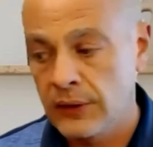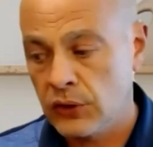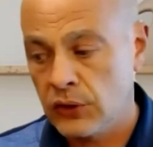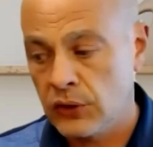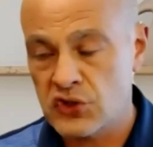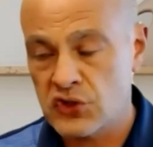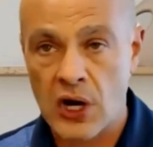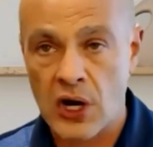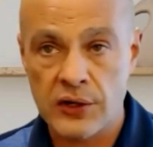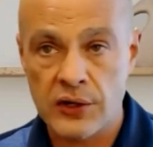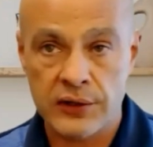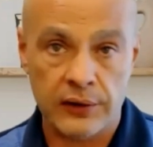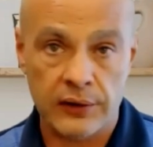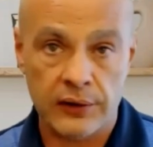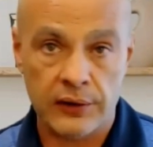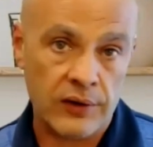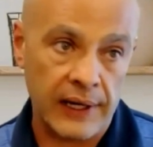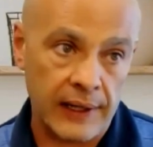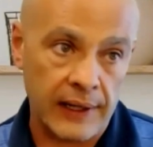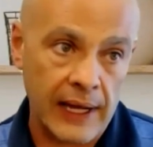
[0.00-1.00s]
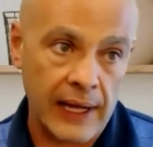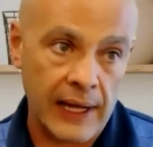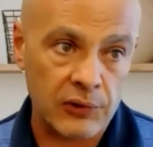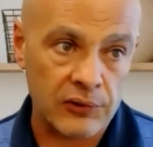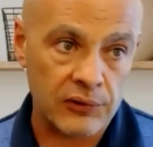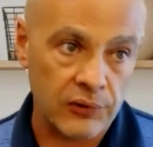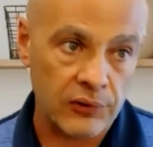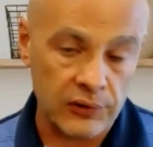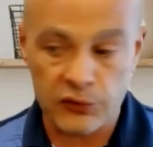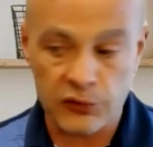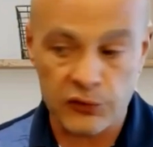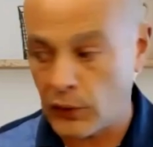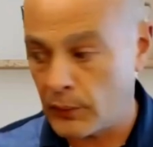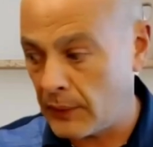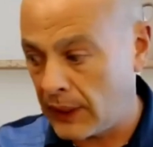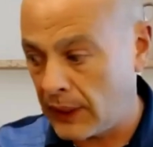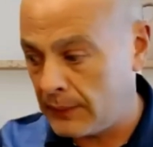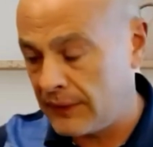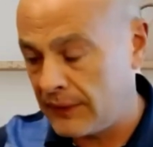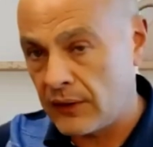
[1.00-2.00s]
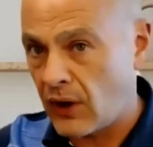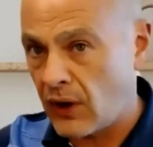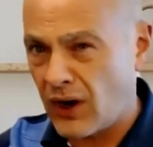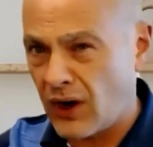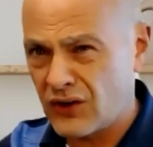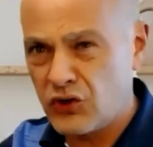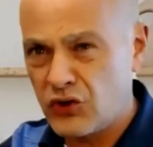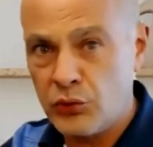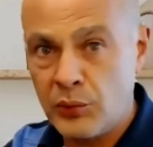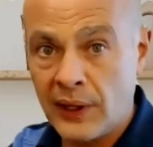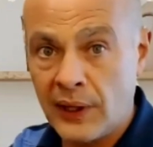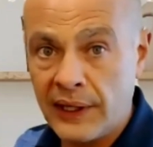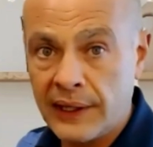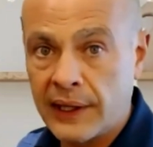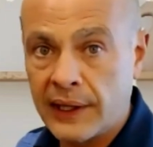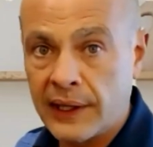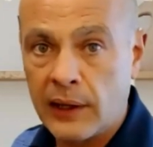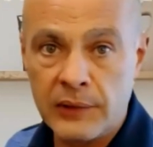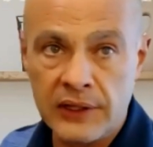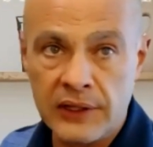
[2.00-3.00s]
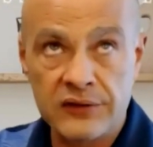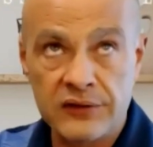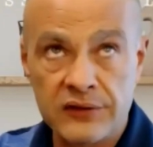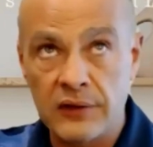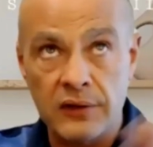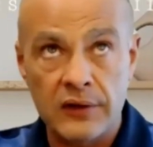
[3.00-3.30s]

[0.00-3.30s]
you start to create opportunities where maybe there are too many cubbies,